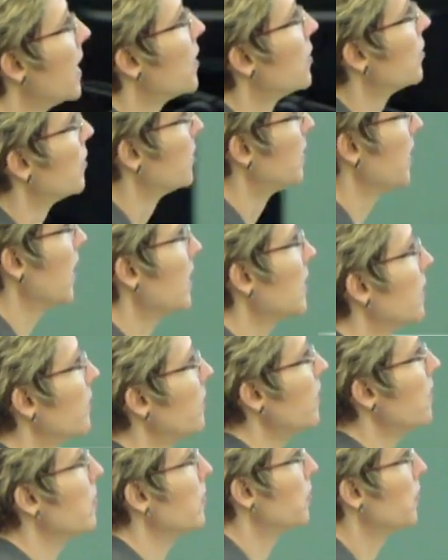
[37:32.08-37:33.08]
So delta
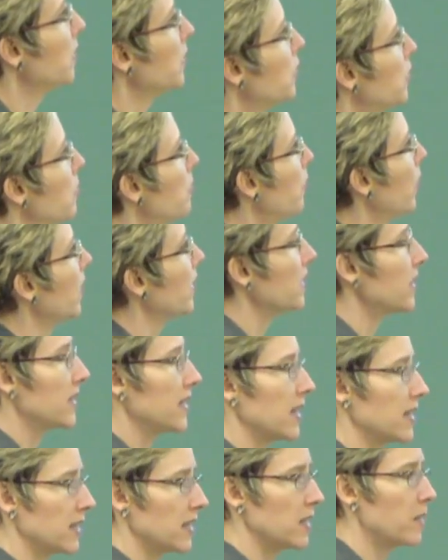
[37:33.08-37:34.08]
V between 2 points
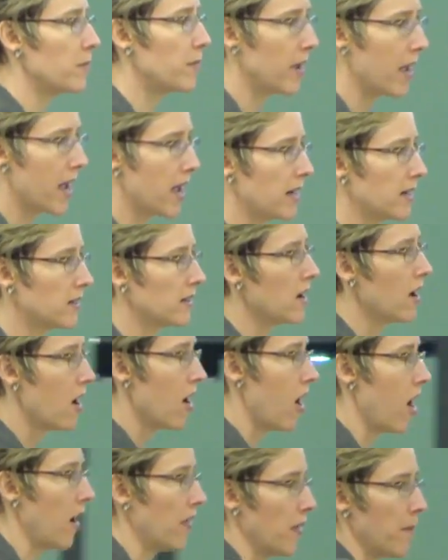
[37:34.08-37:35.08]
doesn't depend
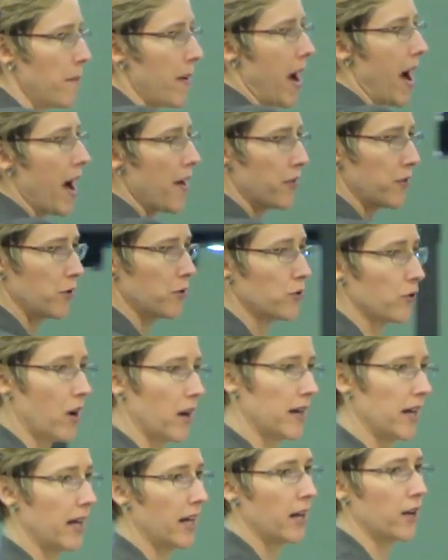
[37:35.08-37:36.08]
on the path you draw
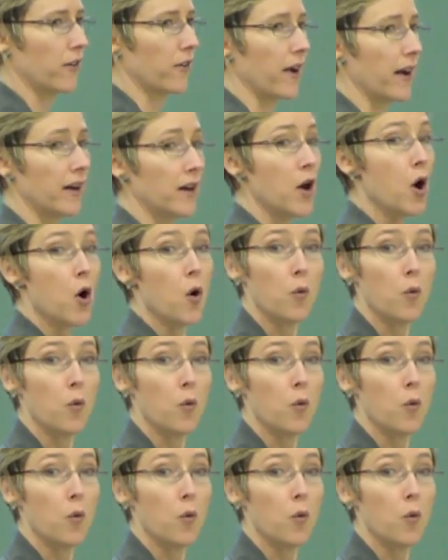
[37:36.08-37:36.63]
to integrate,